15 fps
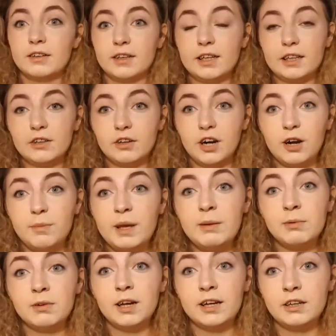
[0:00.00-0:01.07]
Like, there are
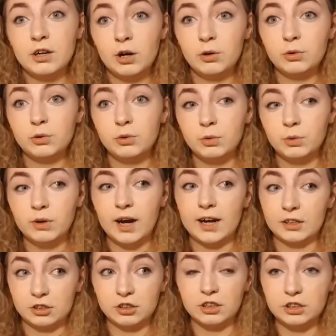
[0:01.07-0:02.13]
people I know who
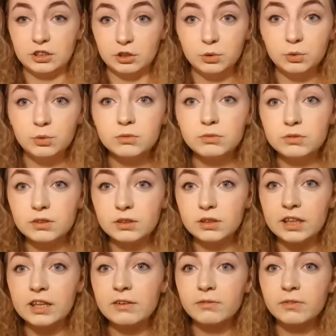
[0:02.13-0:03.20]
actually do
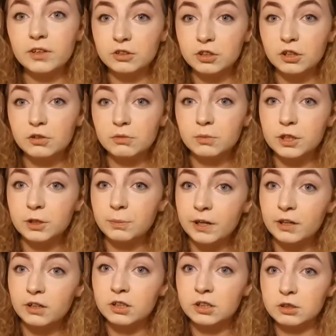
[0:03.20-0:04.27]
leave their children with their
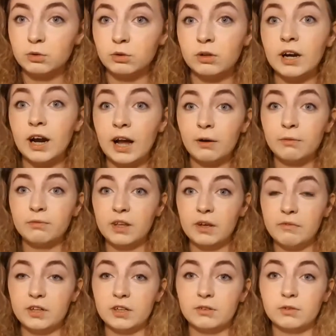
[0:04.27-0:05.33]
parents or have
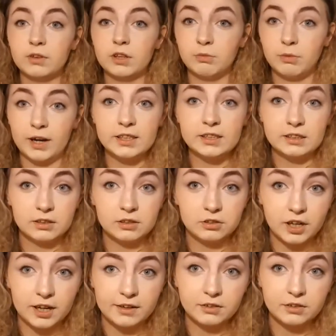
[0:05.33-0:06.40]
given the rights to their
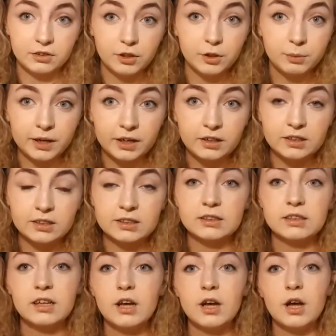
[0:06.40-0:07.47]
child to their parents.
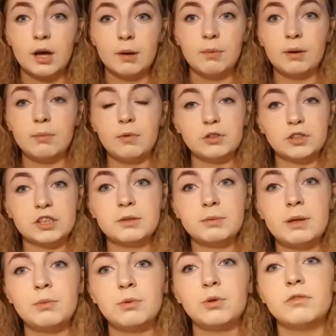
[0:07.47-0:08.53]
But most of the
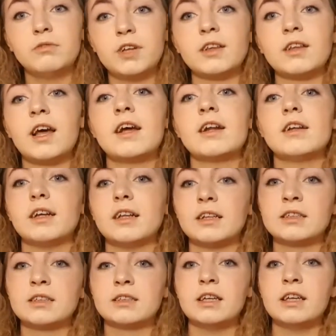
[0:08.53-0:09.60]
people who have done that,
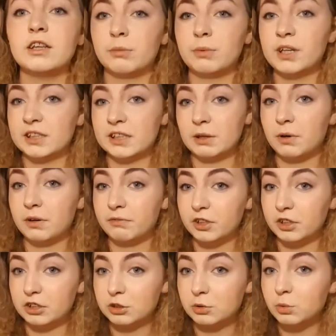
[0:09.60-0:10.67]
it's either because they want to
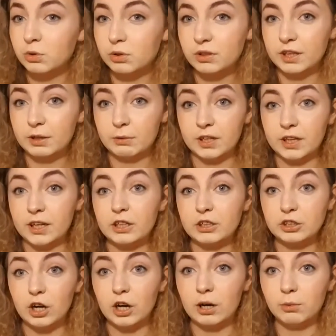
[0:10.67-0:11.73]
finish school, they want to get a
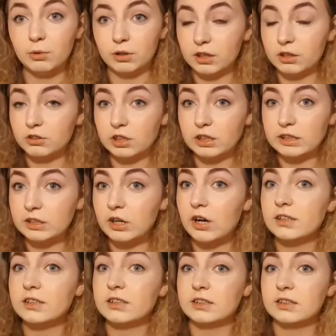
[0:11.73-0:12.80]
job, or they're just
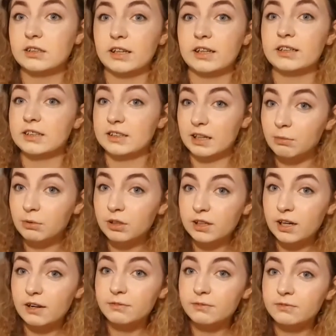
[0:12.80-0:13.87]
not like stable
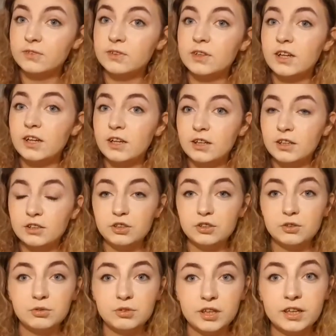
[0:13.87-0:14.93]
enough
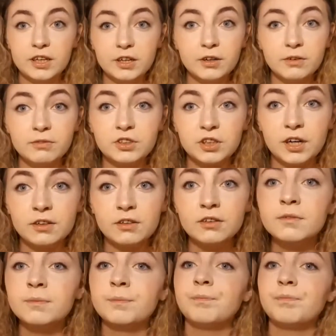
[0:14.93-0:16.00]
to take care of a child.